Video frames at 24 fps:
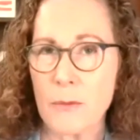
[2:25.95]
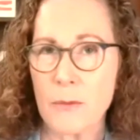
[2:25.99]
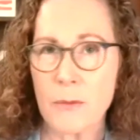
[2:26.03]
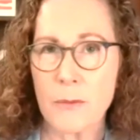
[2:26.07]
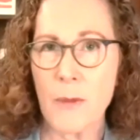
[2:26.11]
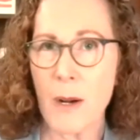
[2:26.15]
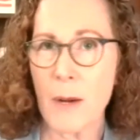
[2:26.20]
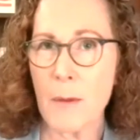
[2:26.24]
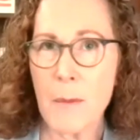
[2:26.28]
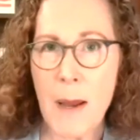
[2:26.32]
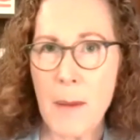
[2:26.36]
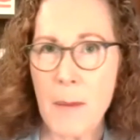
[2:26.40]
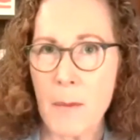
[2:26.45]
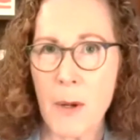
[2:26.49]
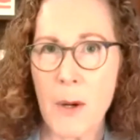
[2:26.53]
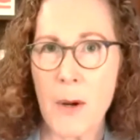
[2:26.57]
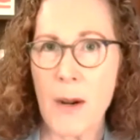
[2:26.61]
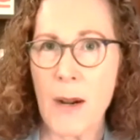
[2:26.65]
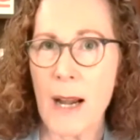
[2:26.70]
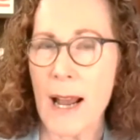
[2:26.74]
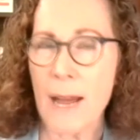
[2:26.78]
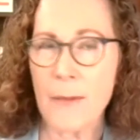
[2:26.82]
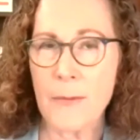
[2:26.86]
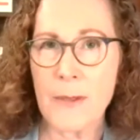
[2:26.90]

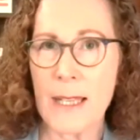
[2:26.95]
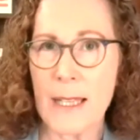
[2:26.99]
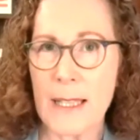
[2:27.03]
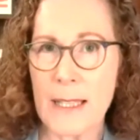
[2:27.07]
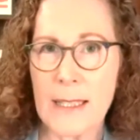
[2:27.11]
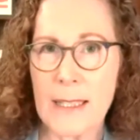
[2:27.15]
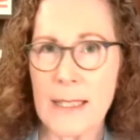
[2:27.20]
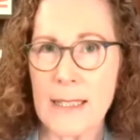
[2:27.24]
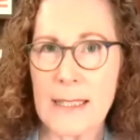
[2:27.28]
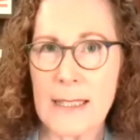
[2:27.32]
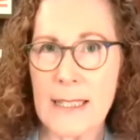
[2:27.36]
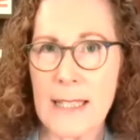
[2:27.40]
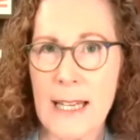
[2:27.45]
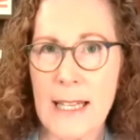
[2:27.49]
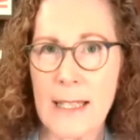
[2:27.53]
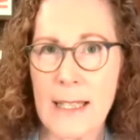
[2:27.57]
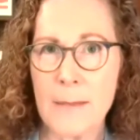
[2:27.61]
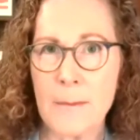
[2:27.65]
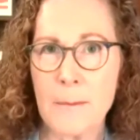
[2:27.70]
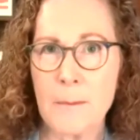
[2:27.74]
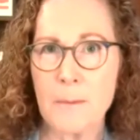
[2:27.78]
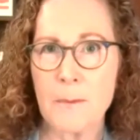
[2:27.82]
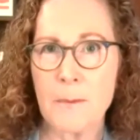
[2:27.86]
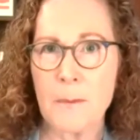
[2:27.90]
remember
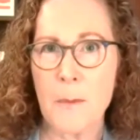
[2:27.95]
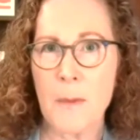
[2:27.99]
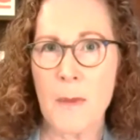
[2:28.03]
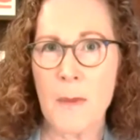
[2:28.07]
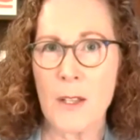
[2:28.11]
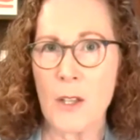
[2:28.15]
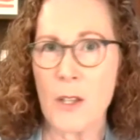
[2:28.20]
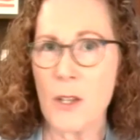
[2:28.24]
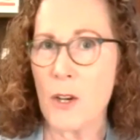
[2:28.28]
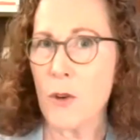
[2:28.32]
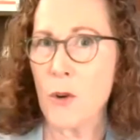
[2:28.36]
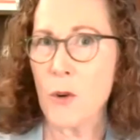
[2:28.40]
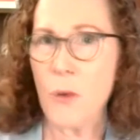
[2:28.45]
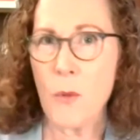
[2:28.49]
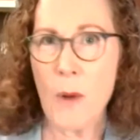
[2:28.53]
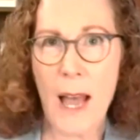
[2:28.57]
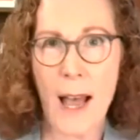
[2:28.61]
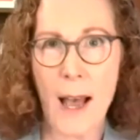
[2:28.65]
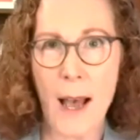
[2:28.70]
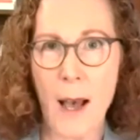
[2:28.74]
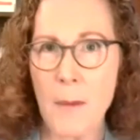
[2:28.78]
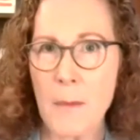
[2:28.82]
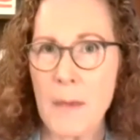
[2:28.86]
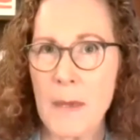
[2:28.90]
Afghanistan? You know,
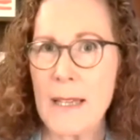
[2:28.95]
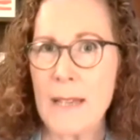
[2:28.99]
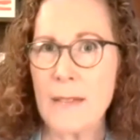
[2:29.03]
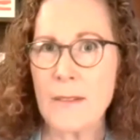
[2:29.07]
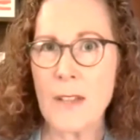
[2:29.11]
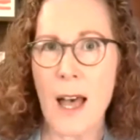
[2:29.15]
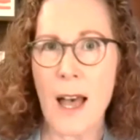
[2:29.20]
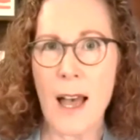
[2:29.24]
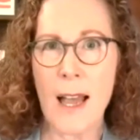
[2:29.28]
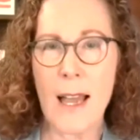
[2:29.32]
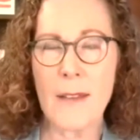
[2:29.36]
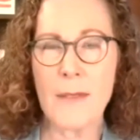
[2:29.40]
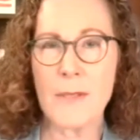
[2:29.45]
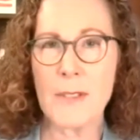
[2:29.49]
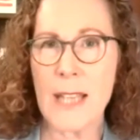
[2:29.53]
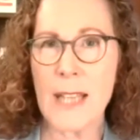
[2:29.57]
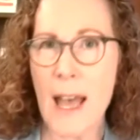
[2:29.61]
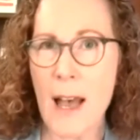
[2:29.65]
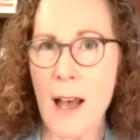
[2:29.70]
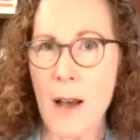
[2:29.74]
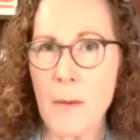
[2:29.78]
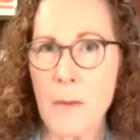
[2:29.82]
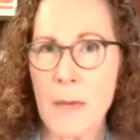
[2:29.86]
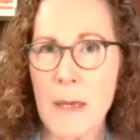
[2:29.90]
how many lives,
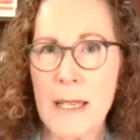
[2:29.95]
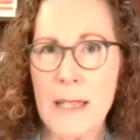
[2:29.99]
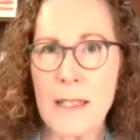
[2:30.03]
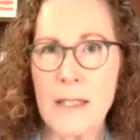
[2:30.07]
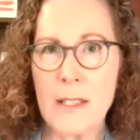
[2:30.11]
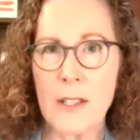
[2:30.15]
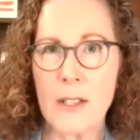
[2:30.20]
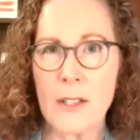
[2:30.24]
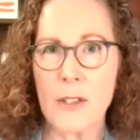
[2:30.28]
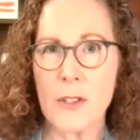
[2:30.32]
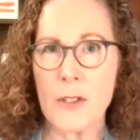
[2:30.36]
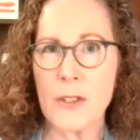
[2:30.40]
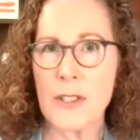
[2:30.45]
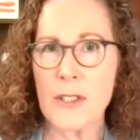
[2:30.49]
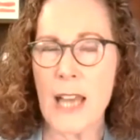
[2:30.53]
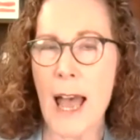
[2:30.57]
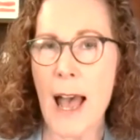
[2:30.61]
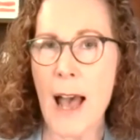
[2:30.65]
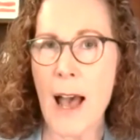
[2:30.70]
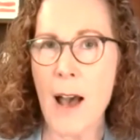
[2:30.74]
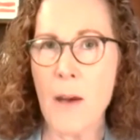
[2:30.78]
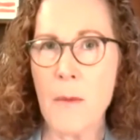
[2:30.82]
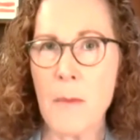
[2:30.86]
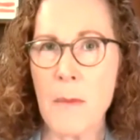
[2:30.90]
how many years,
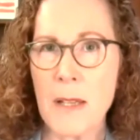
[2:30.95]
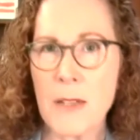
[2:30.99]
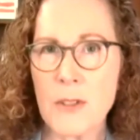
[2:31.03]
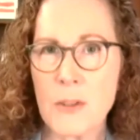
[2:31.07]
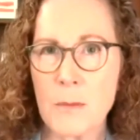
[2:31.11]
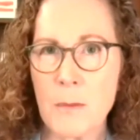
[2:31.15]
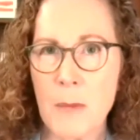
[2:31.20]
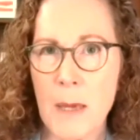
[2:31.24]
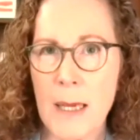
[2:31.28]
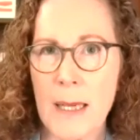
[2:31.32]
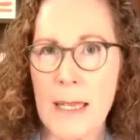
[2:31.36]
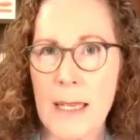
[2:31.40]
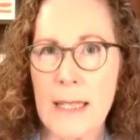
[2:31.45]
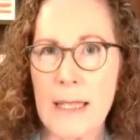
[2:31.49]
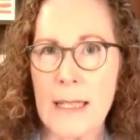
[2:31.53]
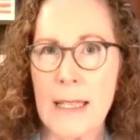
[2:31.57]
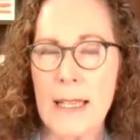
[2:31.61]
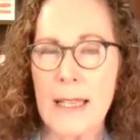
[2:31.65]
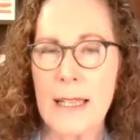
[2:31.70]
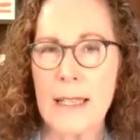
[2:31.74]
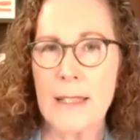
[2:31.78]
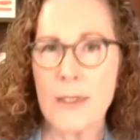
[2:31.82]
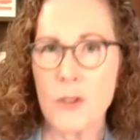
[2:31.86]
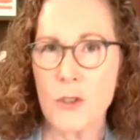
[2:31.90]
how much money,
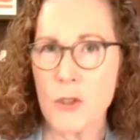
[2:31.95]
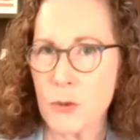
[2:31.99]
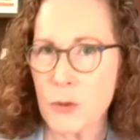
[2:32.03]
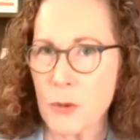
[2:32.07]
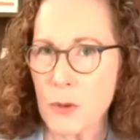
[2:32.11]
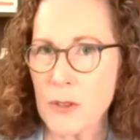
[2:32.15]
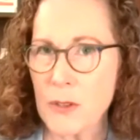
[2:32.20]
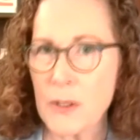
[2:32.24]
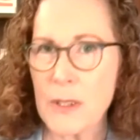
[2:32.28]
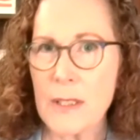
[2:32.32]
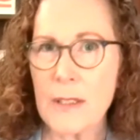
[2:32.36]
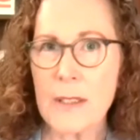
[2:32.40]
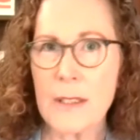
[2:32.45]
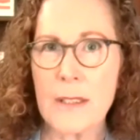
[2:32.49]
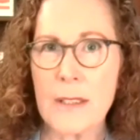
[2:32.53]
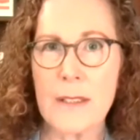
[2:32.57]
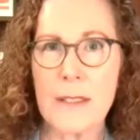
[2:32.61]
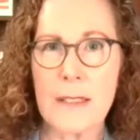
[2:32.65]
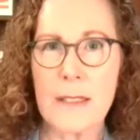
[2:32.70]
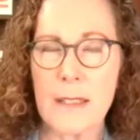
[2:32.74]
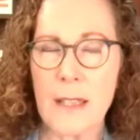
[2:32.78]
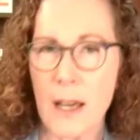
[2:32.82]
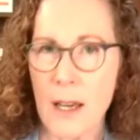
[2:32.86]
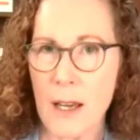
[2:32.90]

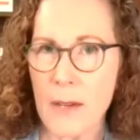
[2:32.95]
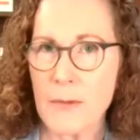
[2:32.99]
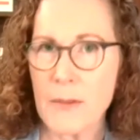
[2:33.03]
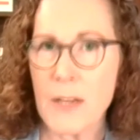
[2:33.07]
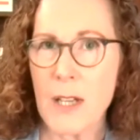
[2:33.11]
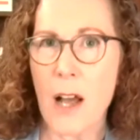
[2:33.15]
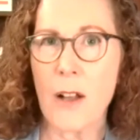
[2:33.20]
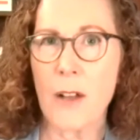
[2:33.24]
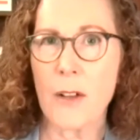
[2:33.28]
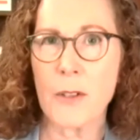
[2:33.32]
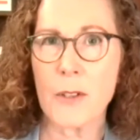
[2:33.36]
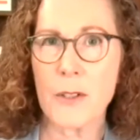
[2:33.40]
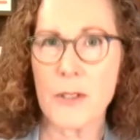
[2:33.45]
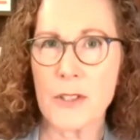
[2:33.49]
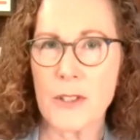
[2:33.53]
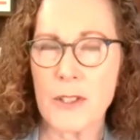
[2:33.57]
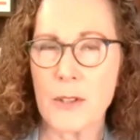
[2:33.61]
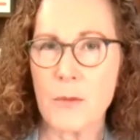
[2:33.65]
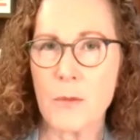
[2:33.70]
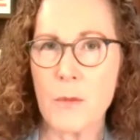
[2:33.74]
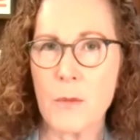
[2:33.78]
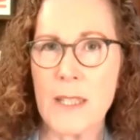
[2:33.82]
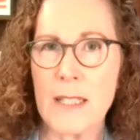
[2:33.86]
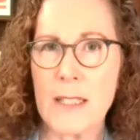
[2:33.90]
trillions of dollars
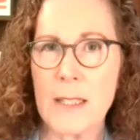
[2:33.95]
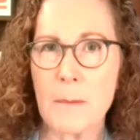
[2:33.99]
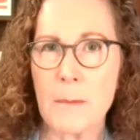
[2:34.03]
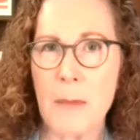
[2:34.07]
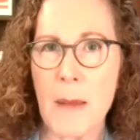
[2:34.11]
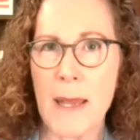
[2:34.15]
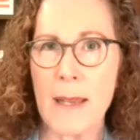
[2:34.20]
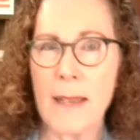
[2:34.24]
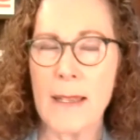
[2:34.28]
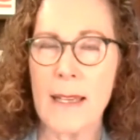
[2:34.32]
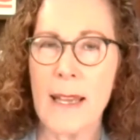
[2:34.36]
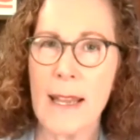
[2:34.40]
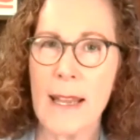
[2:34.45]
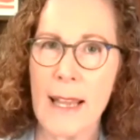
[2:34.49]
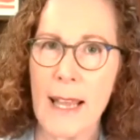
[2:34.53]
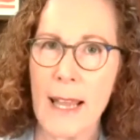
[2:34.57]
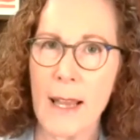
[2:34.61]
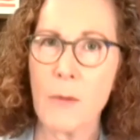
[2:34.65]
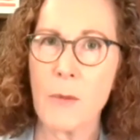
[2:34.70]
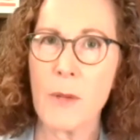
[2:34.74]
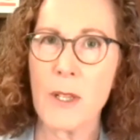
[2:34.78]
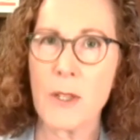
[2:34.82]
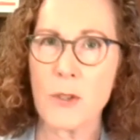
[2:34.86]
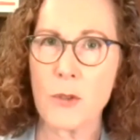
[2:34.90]
did we spend,
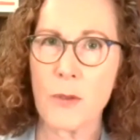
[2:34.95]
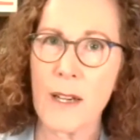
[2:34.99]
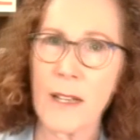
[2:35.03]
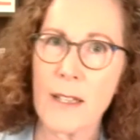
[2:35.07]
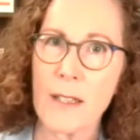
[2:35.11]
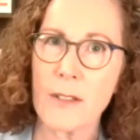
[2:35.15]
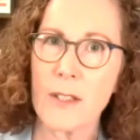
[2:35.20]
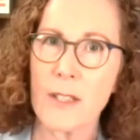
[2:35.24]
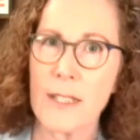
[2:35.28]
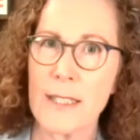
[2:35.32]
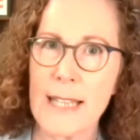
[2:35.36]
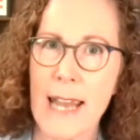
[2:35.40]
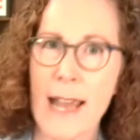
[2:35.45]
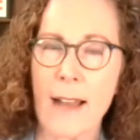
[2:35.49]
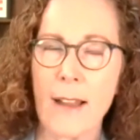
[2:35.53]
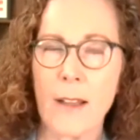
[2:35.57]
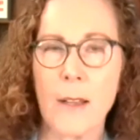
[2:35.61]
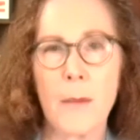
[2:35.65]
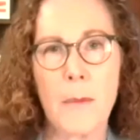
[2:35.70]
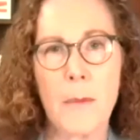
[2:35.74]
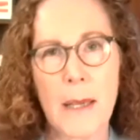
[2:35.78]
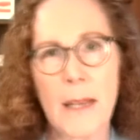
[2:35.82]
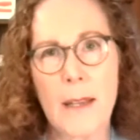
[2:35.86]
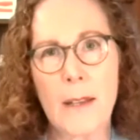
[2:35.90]
and we traded the
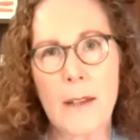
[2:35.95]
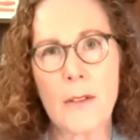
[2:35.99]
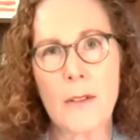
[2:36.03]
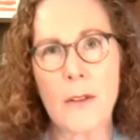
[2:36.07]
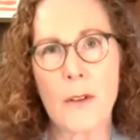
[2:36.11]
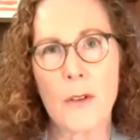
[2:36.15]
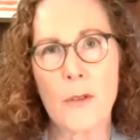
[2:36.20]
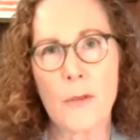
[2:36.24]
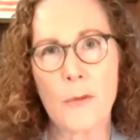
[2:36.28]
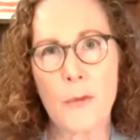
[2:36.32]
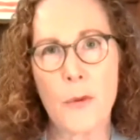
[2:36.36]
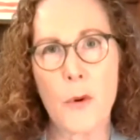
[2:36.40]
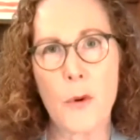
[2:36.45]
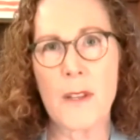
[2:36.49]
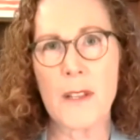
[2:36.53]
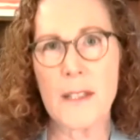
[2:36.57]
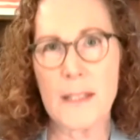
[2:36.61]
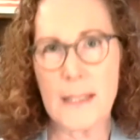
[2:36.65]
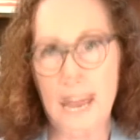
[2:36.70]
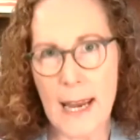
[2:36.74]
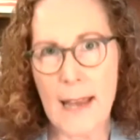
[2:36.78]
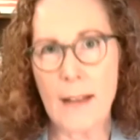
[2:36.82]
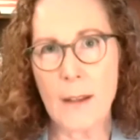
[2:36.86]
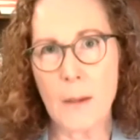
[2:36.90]
Taliban for
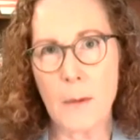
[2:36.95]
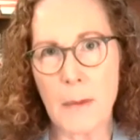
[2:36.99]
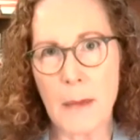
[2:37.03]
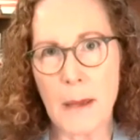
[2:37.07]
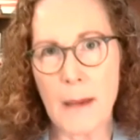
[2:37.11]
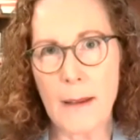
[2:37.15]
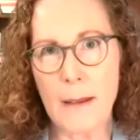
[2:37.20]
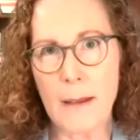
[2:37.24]
the Taliban.